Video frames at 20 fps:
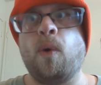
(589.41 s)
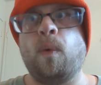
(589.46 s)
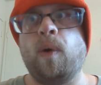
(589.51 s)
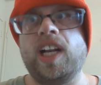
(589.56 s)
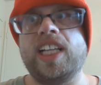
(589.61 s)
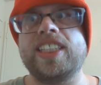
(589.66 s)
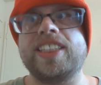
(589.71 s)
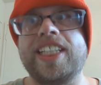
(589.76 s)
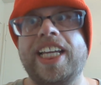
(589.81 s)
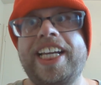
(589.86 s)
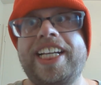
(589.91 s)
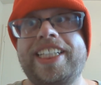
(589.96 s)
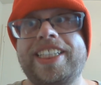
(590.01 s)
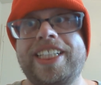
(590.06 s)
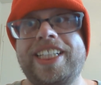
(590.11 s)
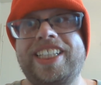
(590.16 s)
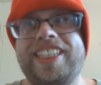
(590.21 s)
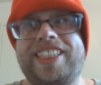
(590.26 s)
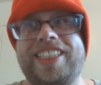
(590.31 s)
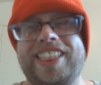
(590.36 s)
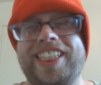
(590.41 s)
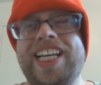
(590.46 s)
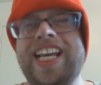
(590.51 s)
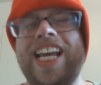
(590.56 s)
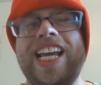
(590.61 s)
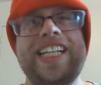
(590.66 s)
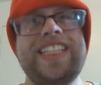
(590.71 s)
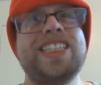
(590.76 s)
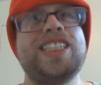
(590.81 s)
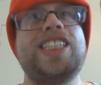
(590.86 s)
what it's like to
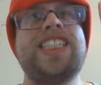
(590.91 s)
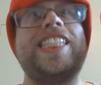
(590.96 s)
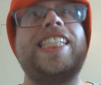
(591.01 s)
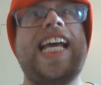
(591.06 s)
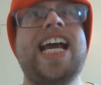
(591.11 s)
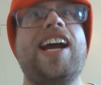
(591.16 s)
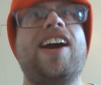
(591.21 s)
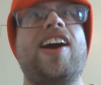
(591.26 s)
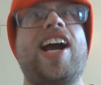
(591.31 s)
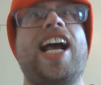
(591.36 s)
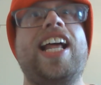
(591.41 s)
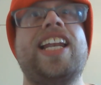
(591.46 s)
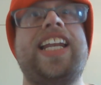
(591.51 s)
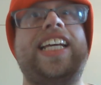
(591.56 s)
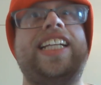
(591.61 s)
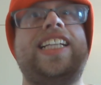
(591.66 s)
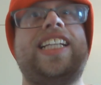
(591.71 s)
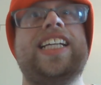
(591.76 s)
just stare at